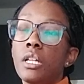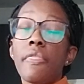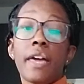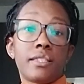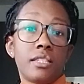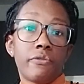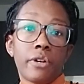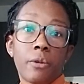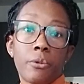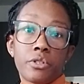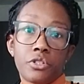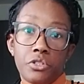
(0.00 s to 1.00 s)
That's if I
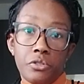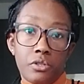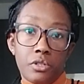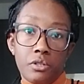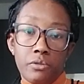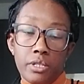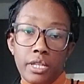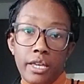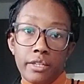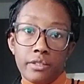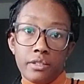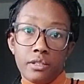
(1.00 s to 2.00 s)
were to choose to do the
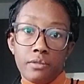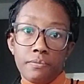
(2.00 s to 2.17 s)
test.